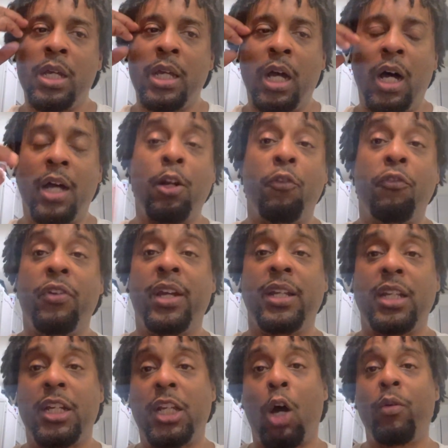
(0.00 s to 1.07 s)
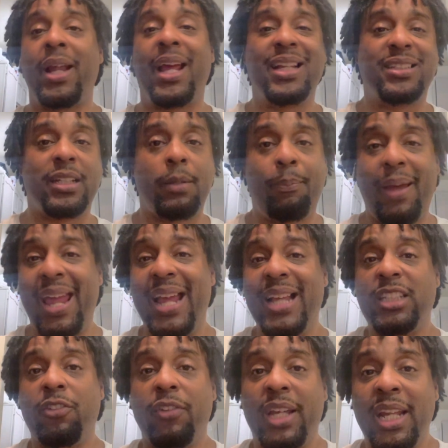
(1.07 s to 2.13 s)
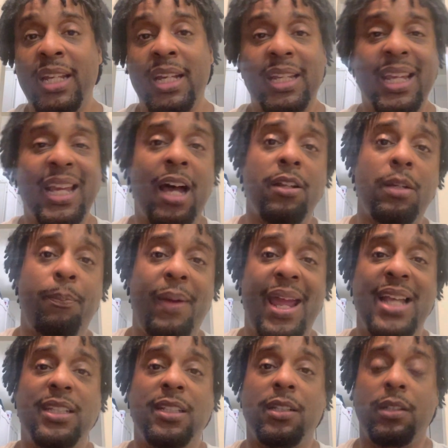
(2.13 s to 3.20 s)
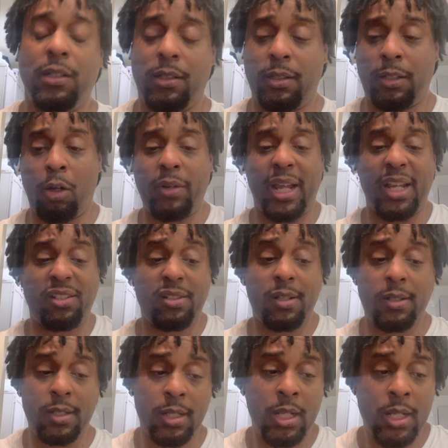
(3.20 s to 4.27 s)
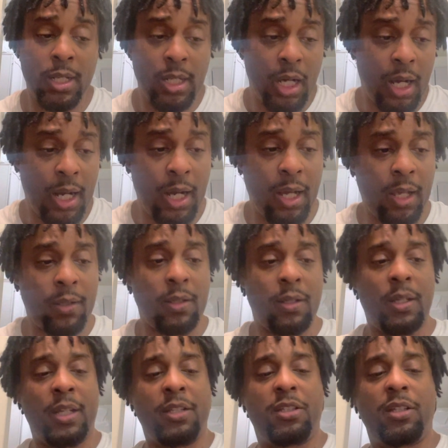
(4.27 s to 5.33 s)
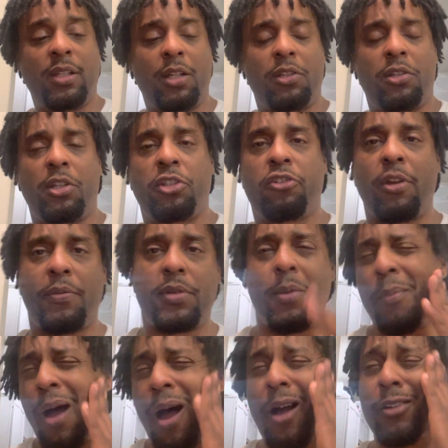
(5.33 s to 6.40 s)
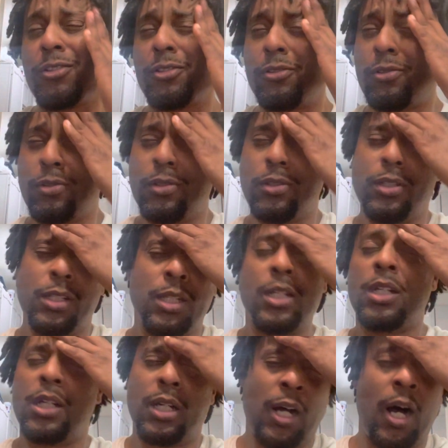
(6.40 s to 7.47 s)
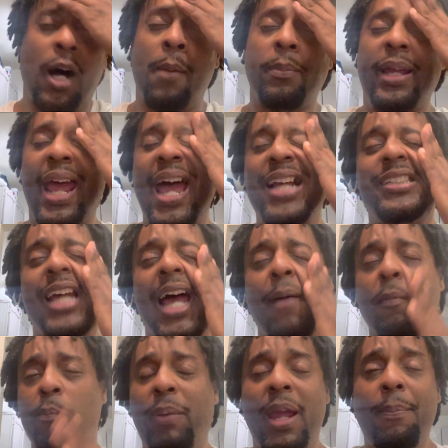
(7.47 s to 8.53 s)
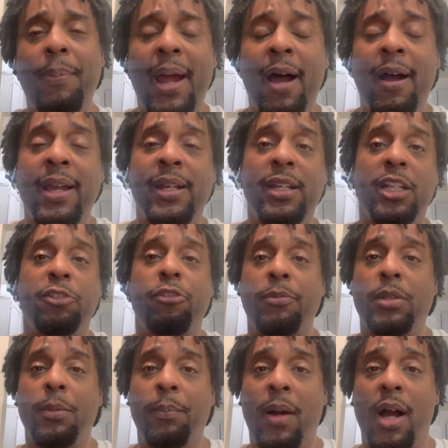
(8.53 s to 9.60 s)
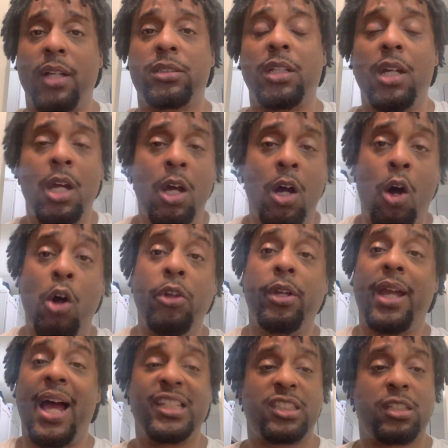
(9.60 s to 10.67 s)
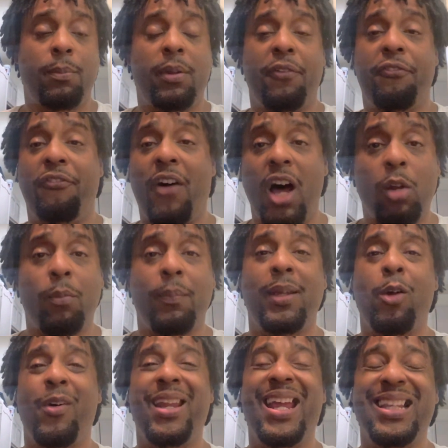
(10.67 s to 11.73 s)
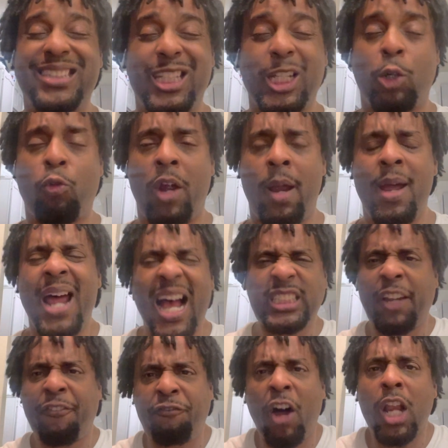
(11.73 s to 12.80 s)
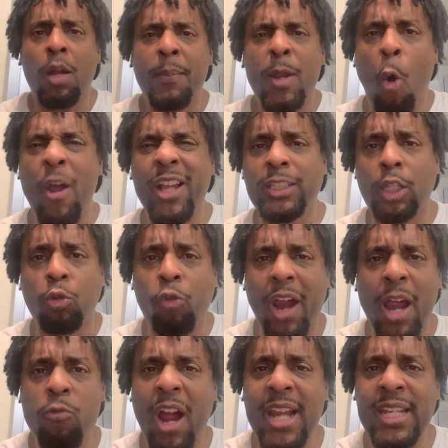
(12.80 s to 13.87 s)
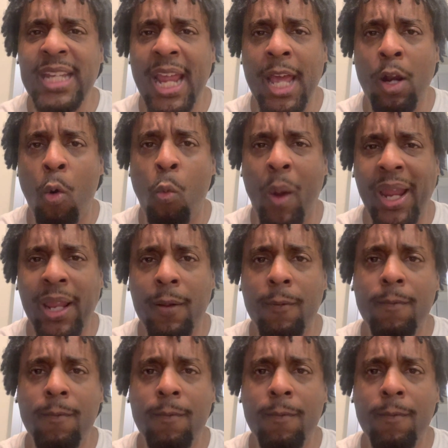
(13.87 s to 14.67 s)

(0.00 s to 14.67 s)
uh, don't forget to donate to the page. If you get anything out of the page, the, the donation uh, is in the description box. Um, Cash App and PayPal in the description box. All you guys should be following me on Instagram. I said follow me on Instagram right now. Don't wait.